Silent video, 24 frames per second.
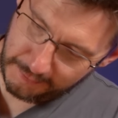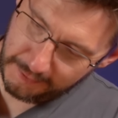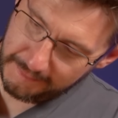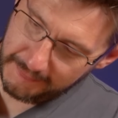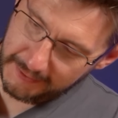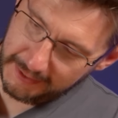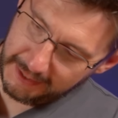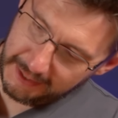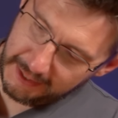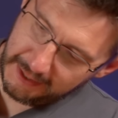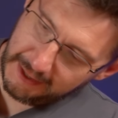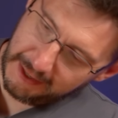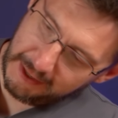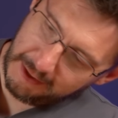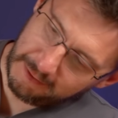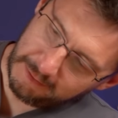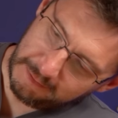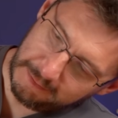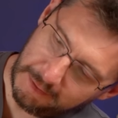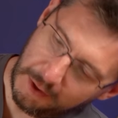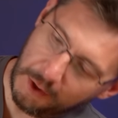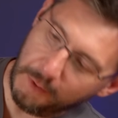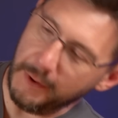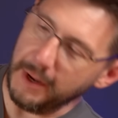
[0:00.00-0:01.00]
wonder if I can get it out.
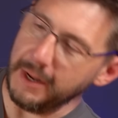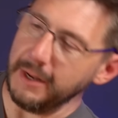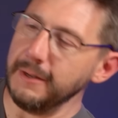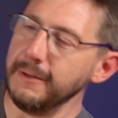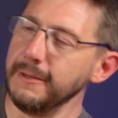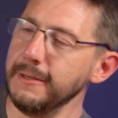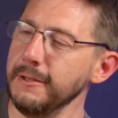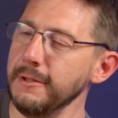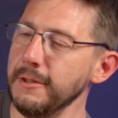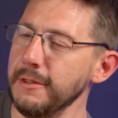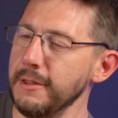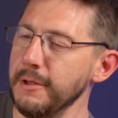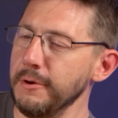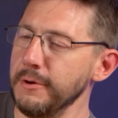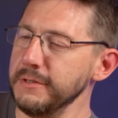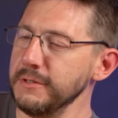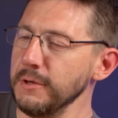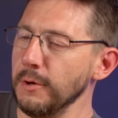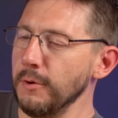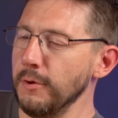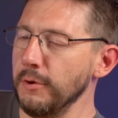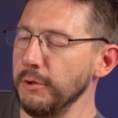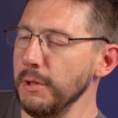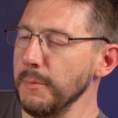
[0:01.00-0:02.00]
Oh wait, there is
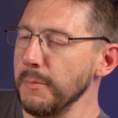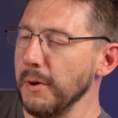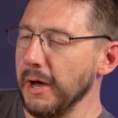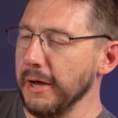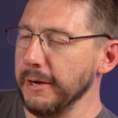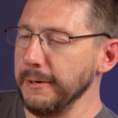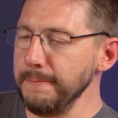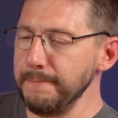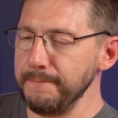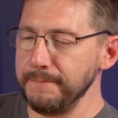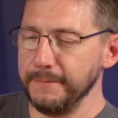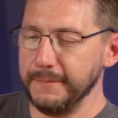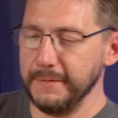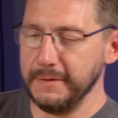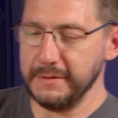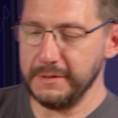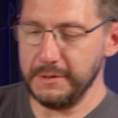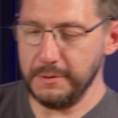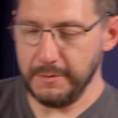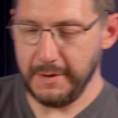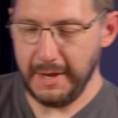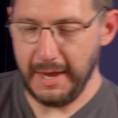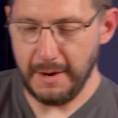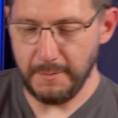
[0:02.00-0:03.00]
a hole in the bottom,
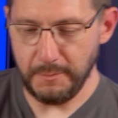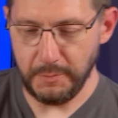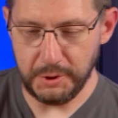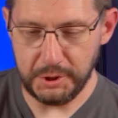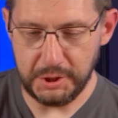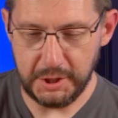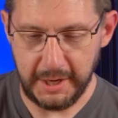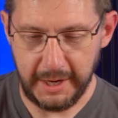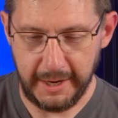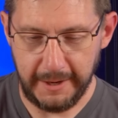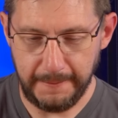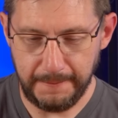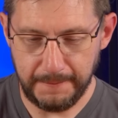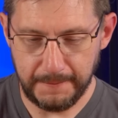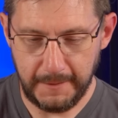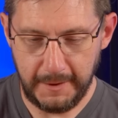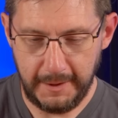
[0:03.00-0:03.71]
so you can push it out.